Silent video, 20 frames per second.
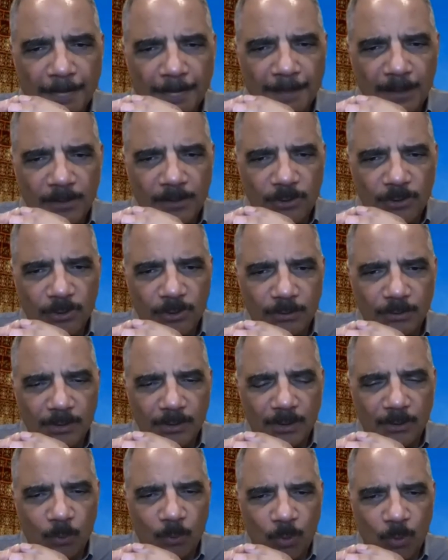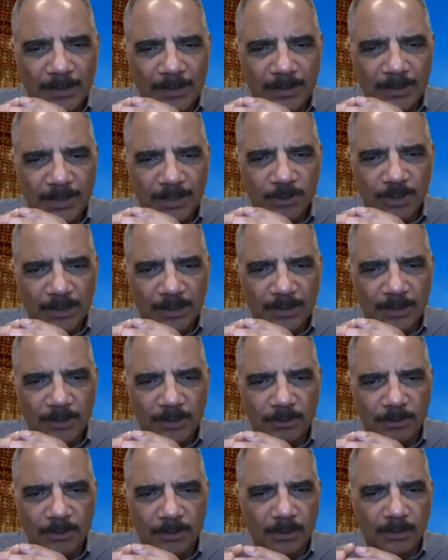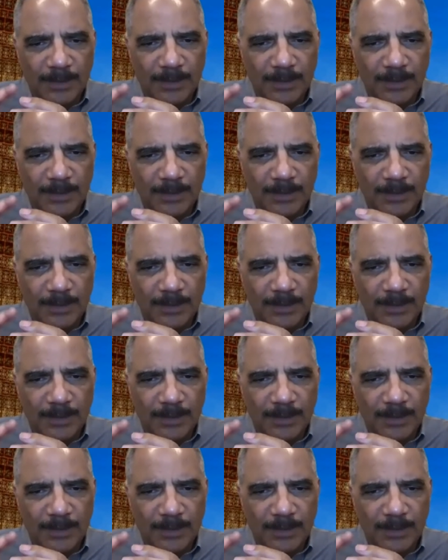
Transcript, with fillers: into you know one district and you